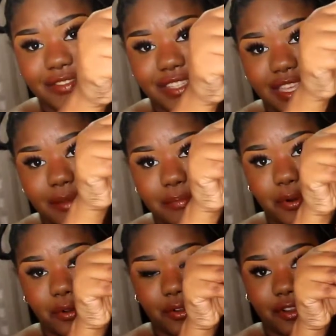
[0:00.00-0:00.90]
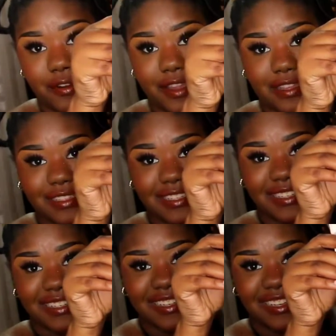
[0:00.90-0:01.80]
even like pull
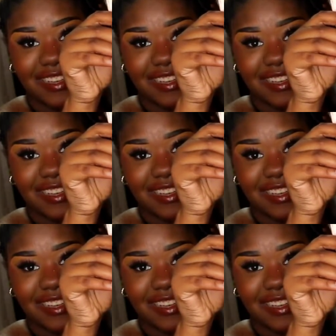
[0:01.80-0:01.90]
correctly